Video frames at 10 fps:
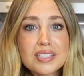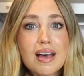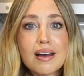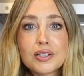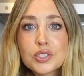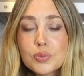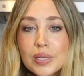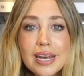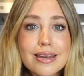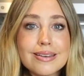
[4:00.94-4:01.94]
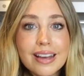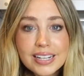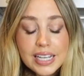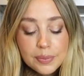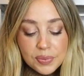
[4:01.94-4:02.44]
it's kind of sweet and
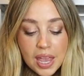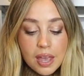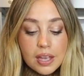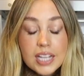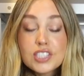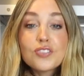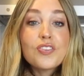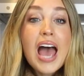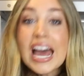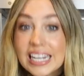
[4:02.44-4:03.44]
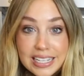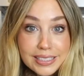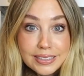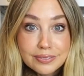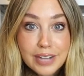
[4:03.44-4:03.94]
nutty. It's
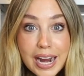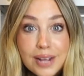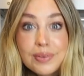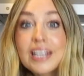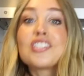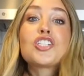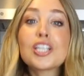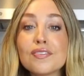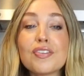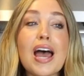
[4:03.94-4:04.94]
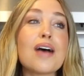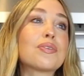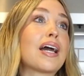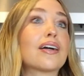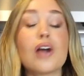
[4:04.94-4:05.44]
fatty, right? We got chicken
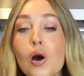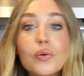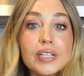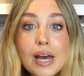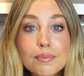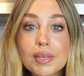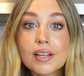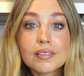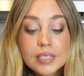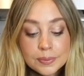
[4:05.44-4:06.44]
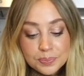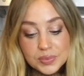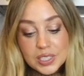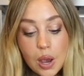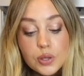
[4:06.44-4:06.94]
fat, we got coconut milk,
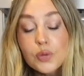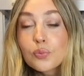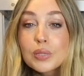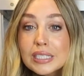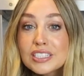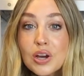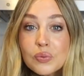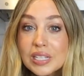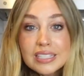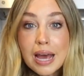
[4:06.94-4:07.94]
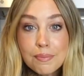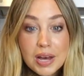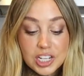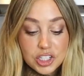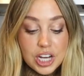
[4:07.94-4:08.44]
so you really don't need that
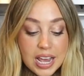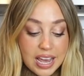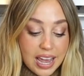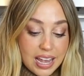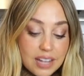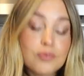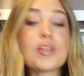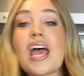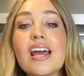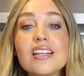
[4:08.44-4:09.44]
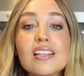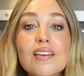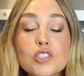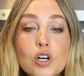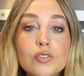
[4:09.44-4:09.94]
much. And with any
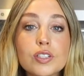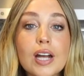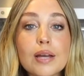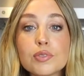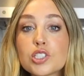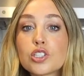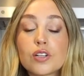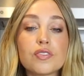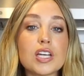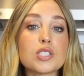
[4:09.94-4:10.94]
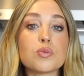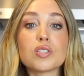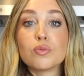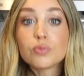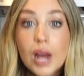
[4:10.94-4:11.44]
leftover, I would serve this with
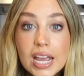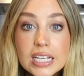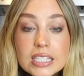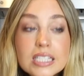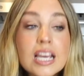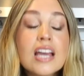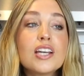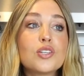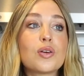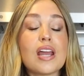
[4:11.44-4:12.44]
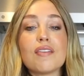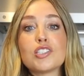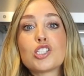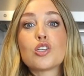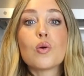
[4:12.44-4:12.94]
some rice. You can have
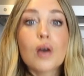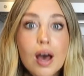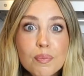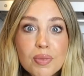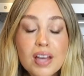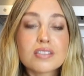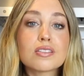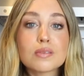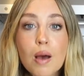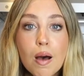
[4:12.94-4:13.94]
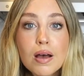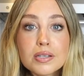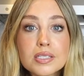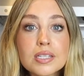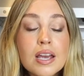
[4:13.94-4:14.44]
it soak up that
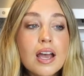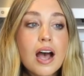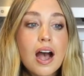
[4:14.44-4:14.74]
sauce.